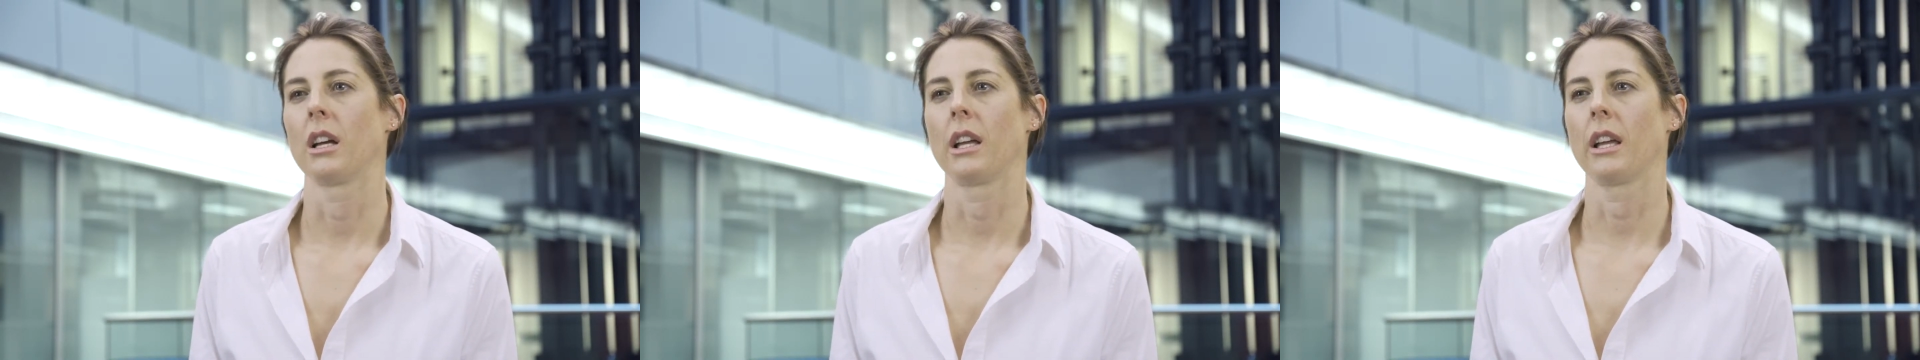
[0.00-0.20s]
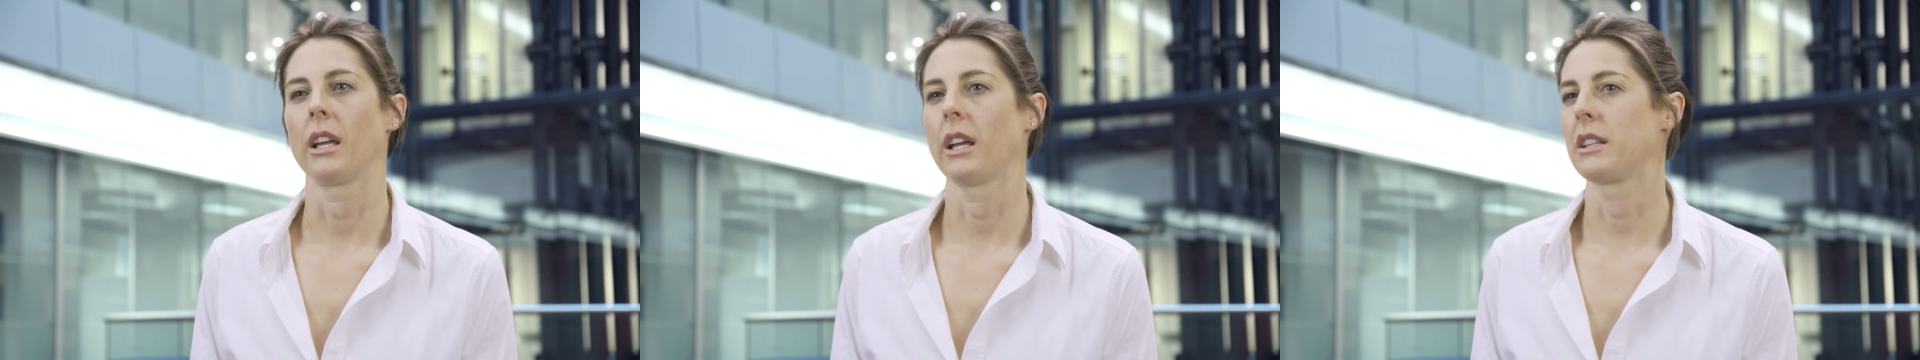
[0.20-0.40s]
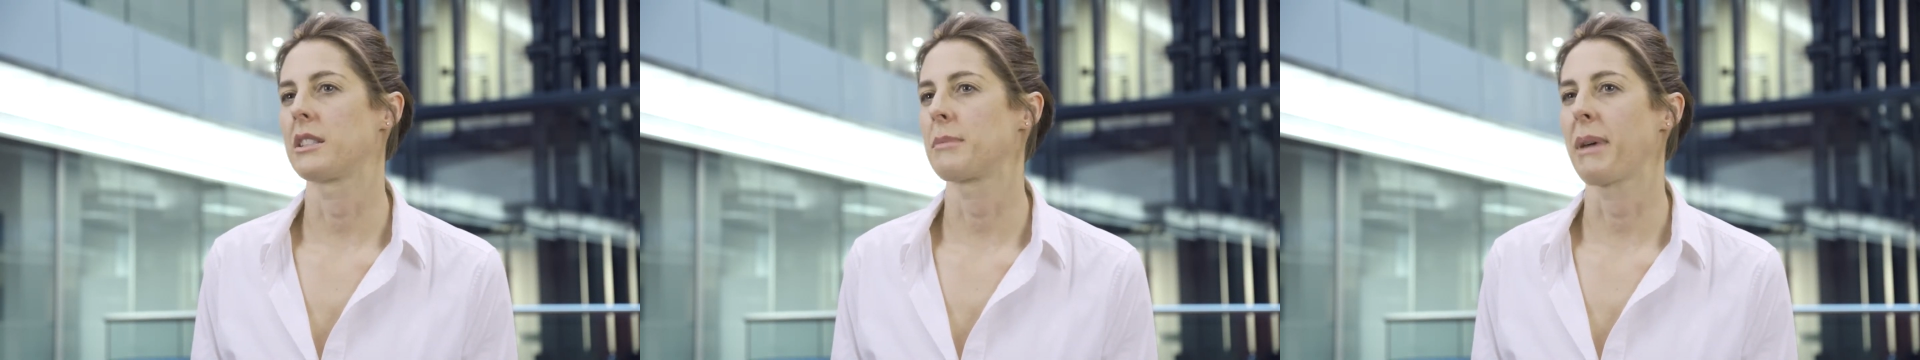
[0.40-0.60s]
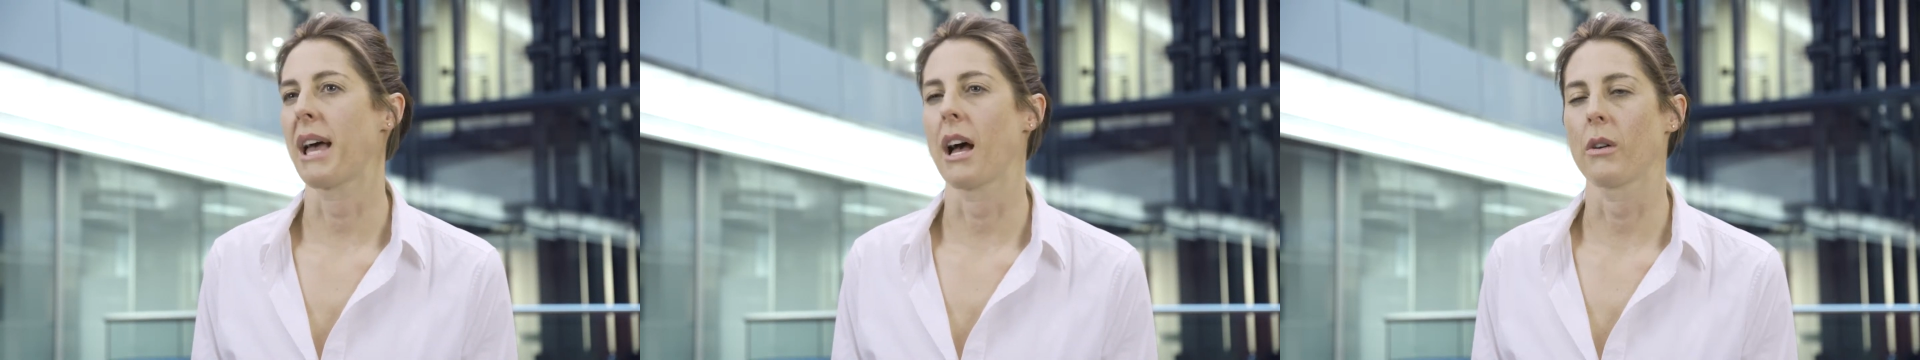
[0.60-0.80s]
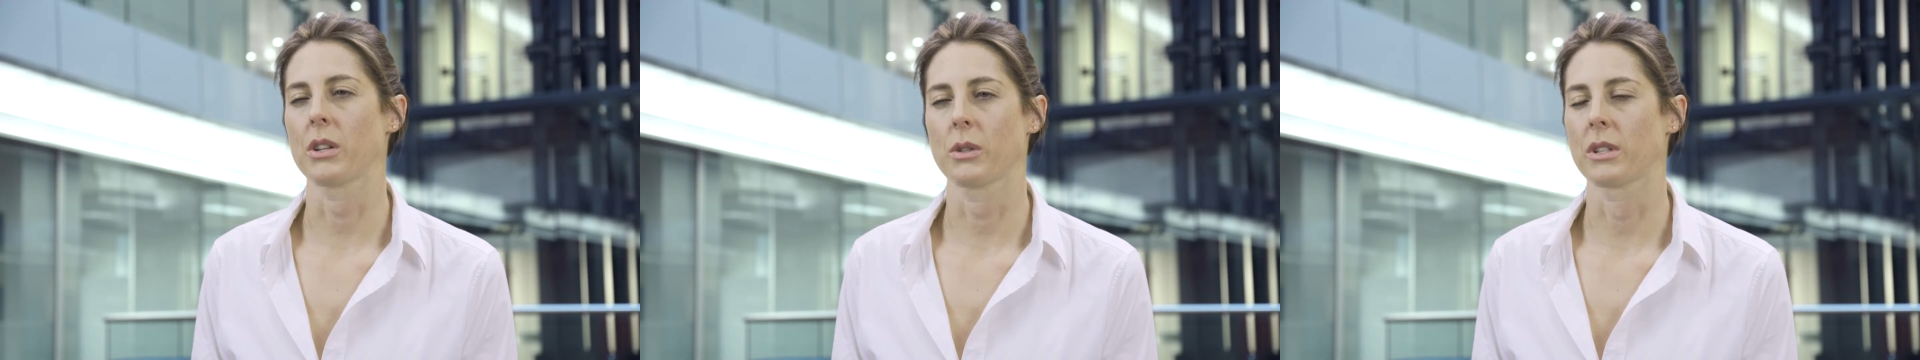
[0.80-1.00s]
its
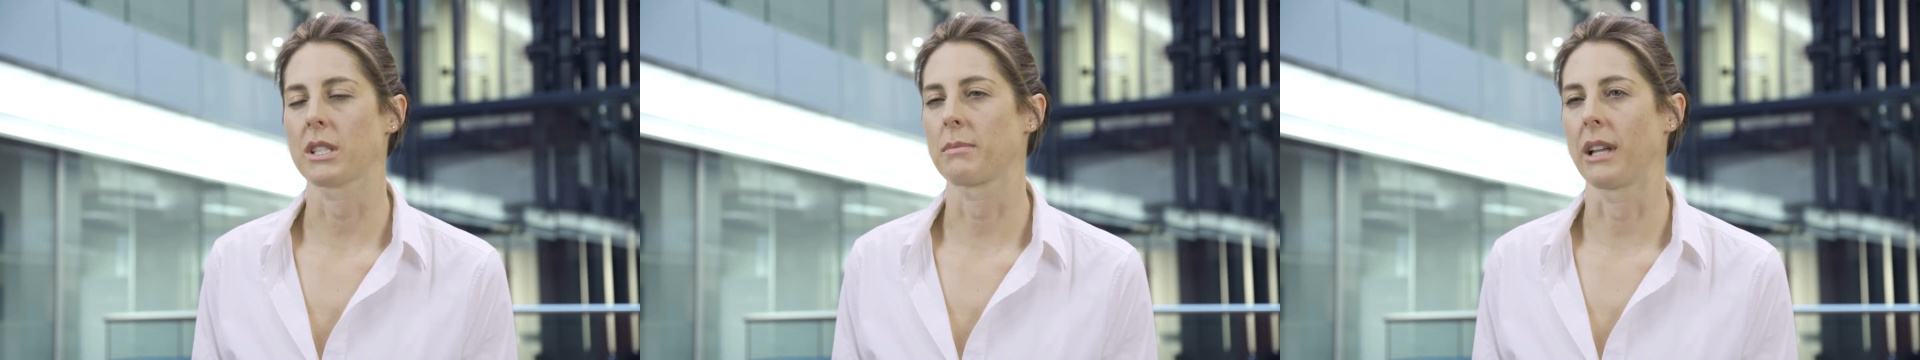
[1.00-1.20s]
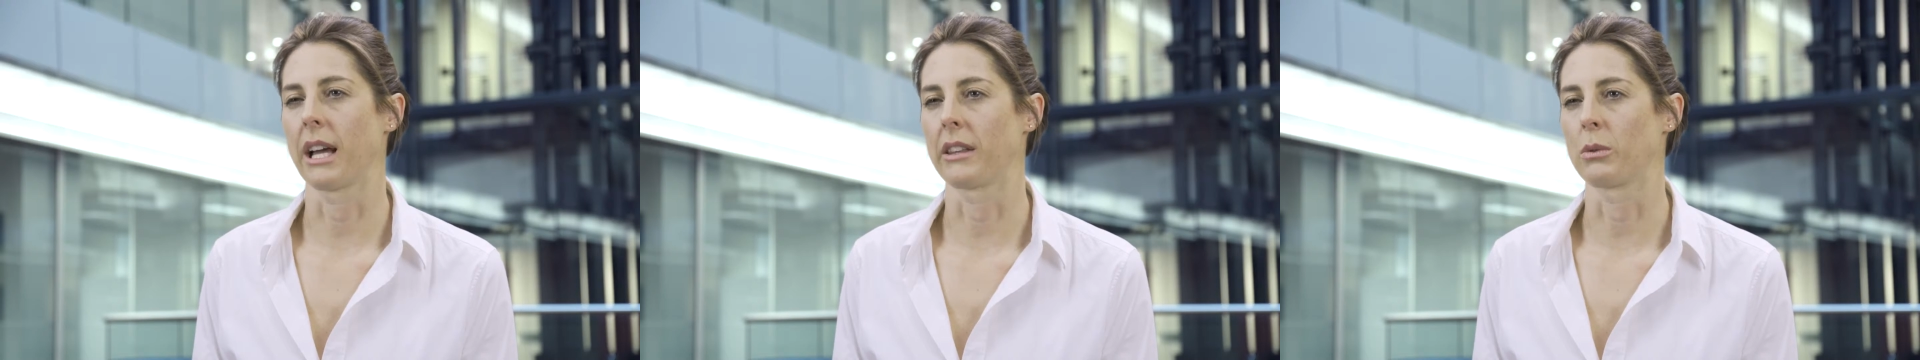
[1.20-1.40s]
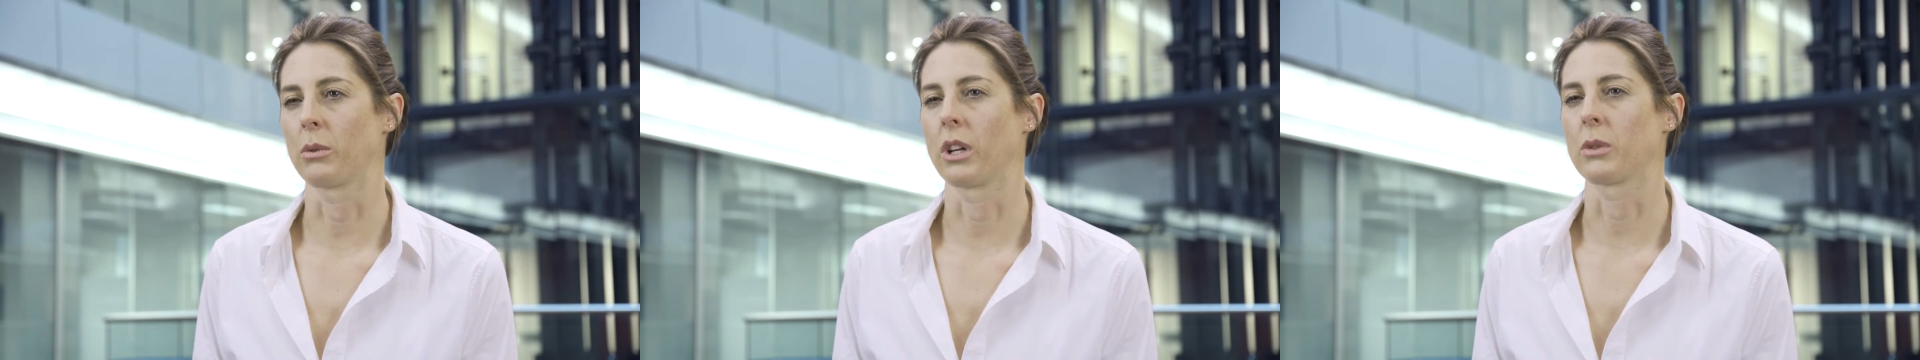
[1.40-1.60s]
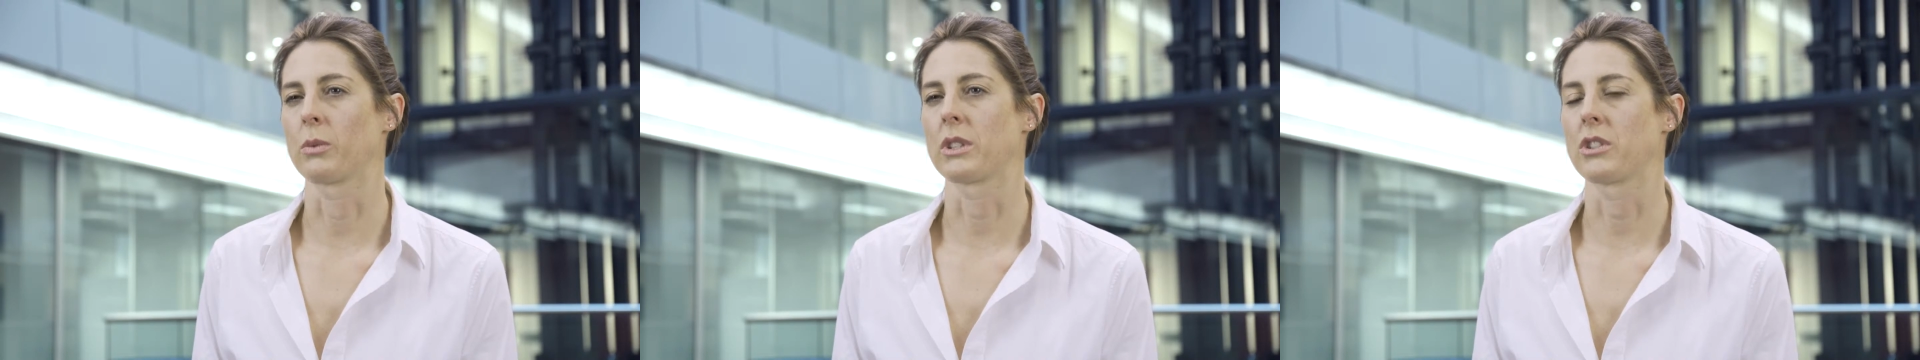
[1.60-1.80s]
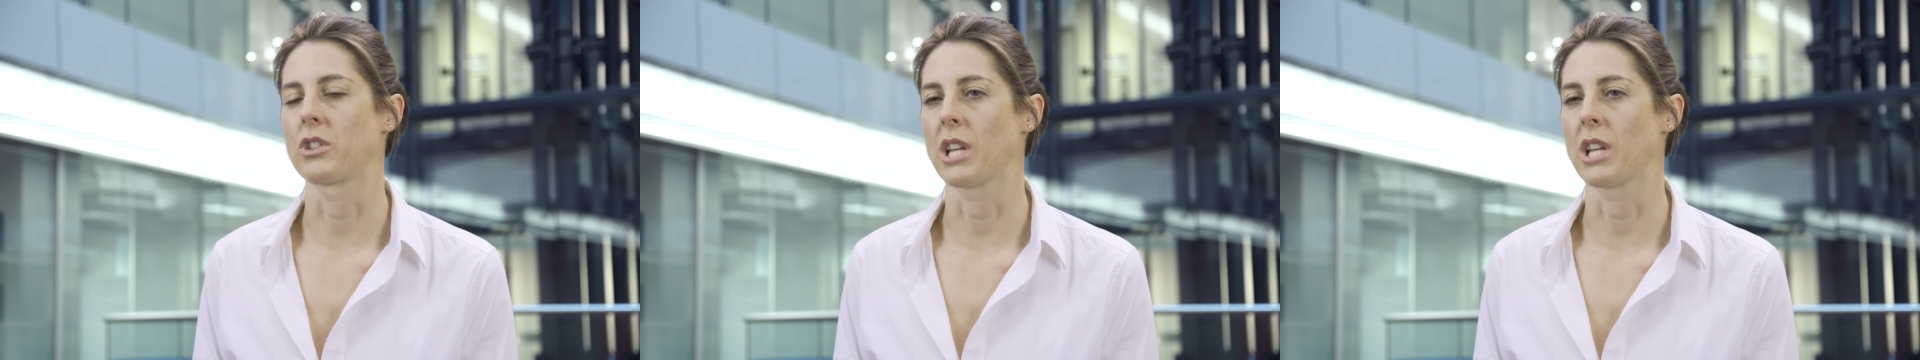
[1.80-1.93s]
power to explain the world was